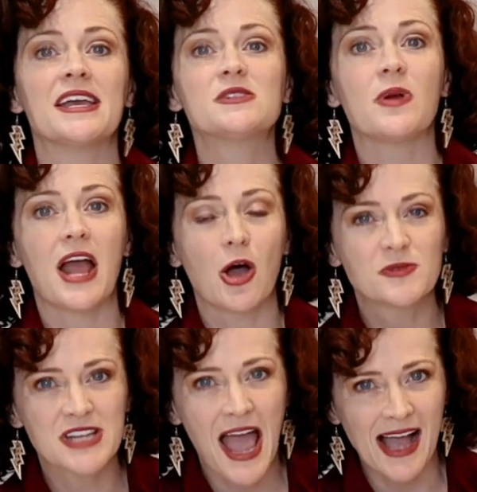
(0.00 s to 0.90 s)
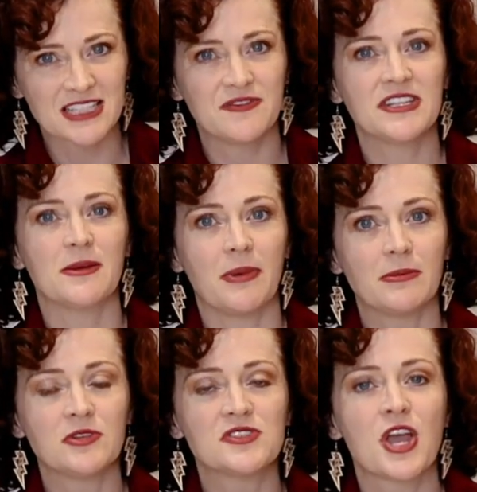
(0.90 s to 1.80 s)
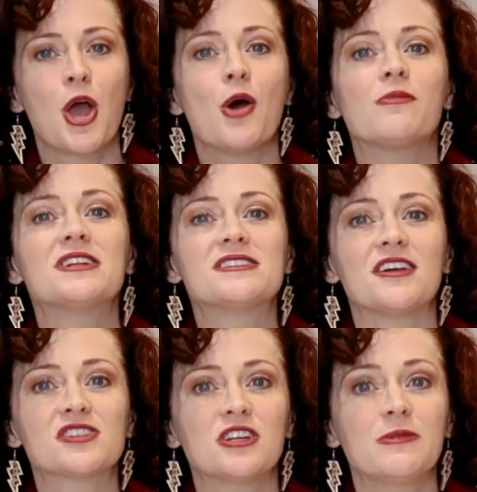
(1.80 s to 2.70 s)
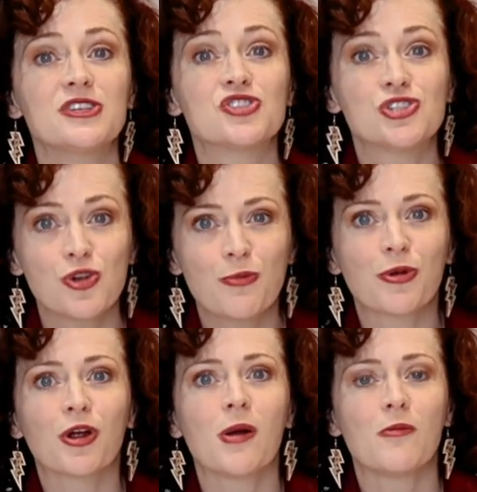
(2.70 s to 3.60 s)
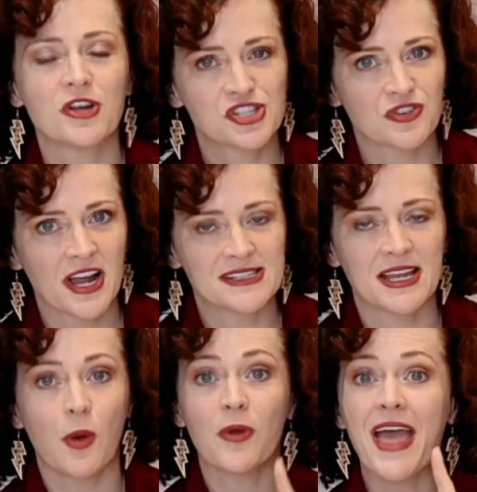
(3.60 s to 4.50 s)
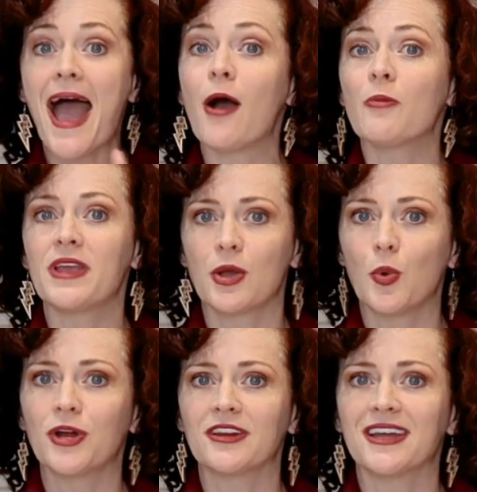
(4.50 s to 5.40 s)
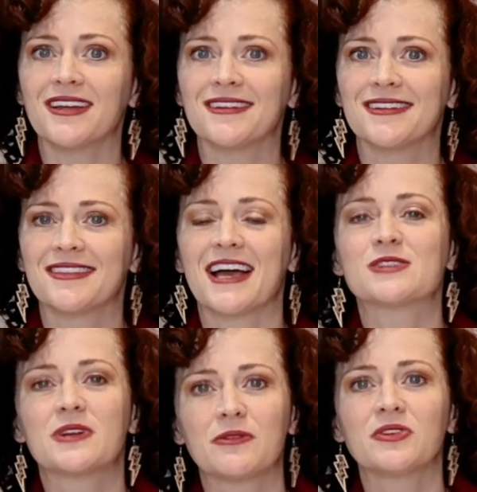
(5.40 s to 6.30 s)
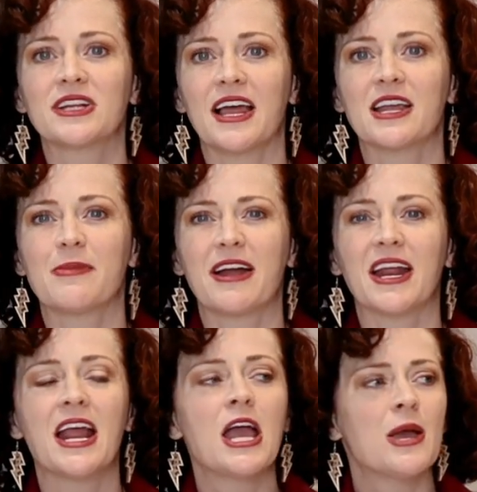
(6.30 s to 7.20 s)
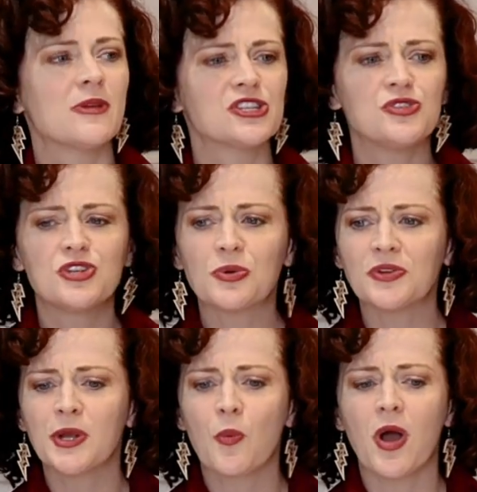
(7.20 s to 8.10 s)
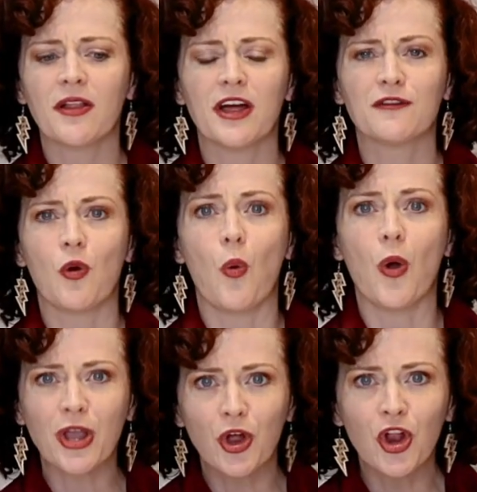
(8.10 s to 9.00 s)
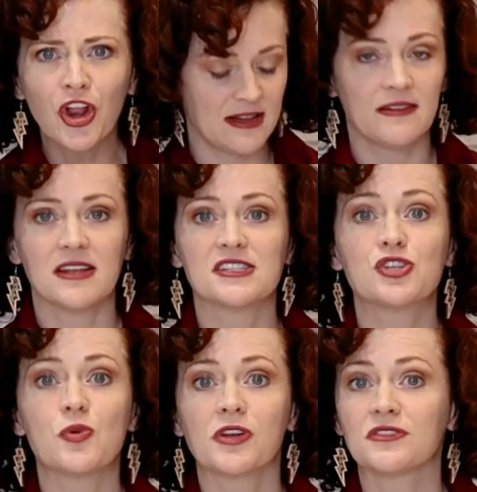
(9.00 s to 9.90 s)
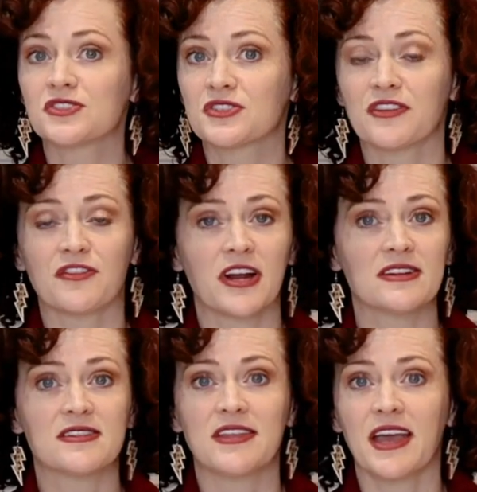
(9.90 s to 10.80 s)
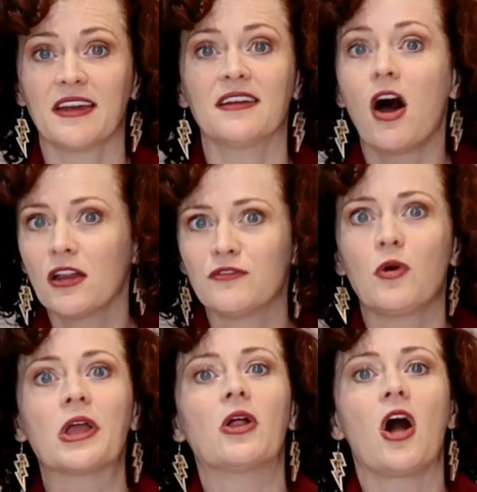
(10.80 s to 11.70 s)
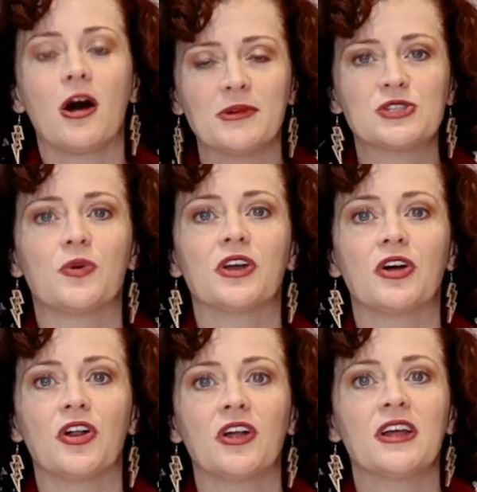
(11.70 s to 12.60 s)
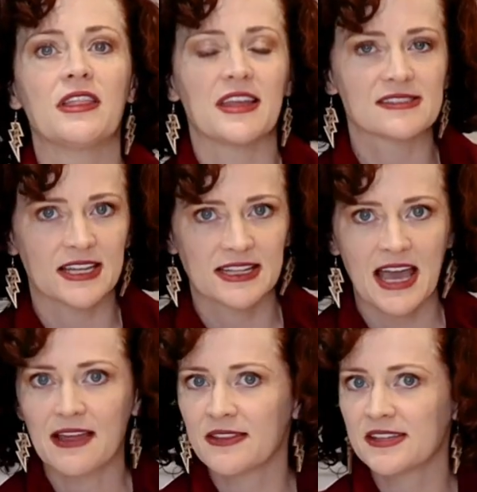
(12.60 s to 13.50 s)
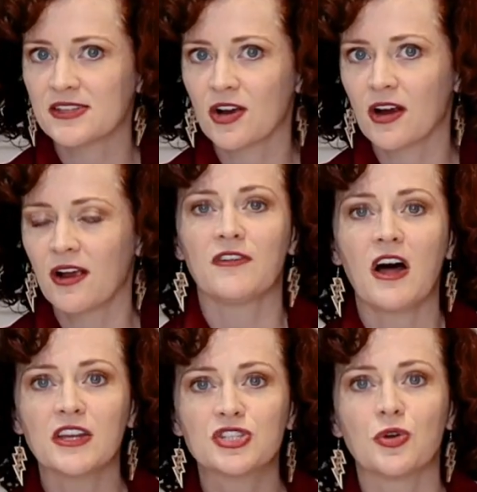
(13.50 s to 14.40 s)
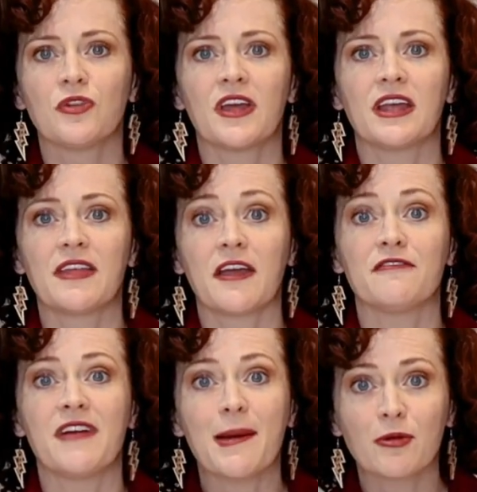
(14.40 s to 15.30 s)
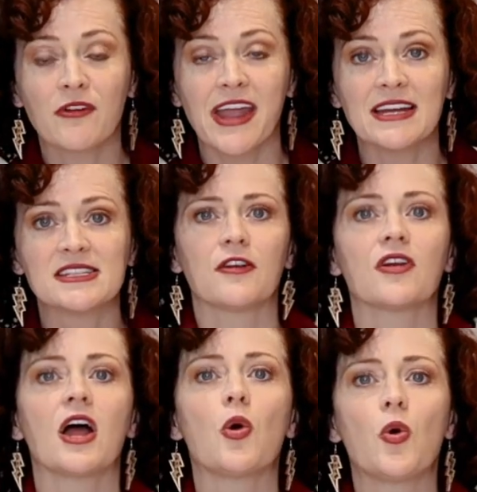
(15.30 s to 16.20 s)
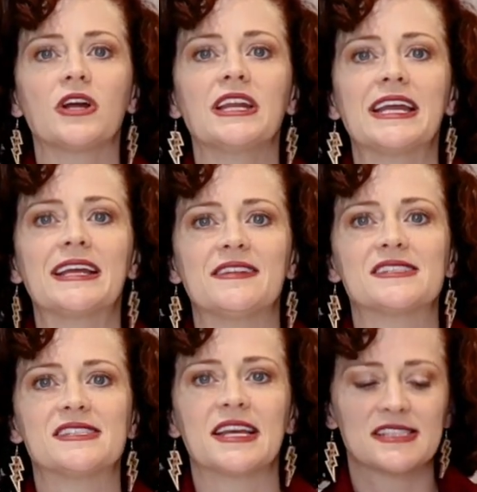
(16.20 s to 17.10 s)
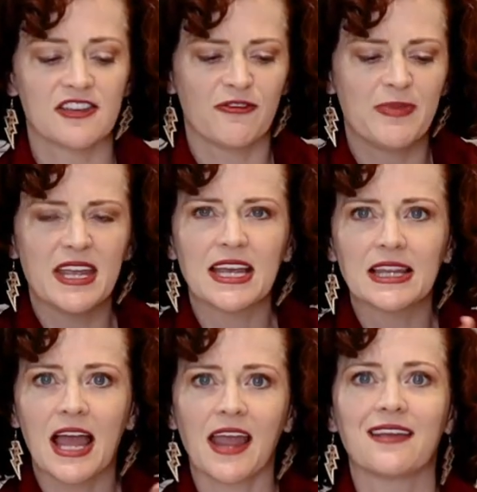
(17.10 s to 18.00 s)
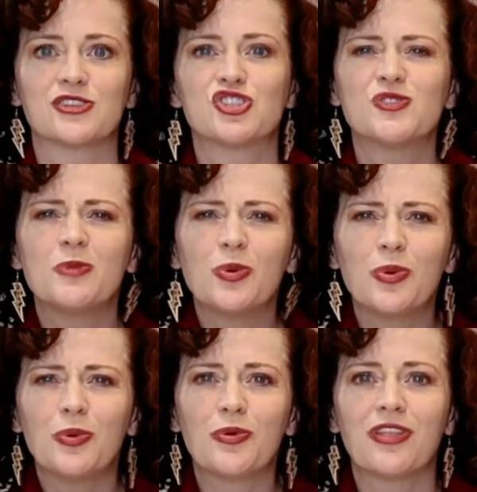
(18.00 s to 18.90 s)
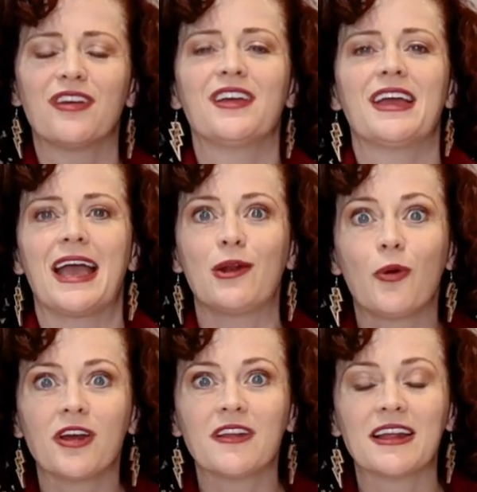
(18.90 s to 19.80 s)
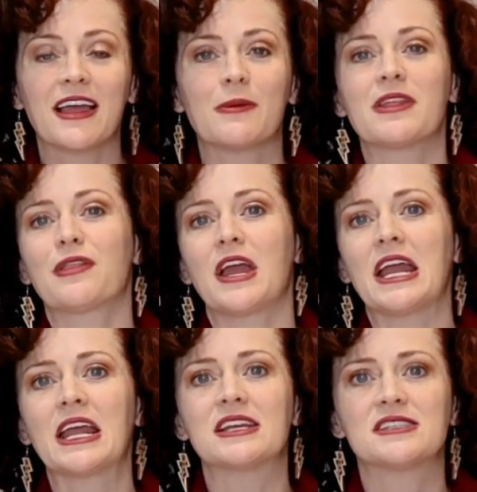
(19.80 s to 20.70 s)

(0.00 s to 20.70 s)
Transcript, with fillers: It's what helps to activate the bubbles, but it's also going to be super moisturizing without being oily. That's what I really like about it, because you don't really want a lot of oil, and essential oils are different than olive oil, almond oil, things like that. These are volatile, they, they evaporate. They're not oily in the sense of being like smooth and oily like we think.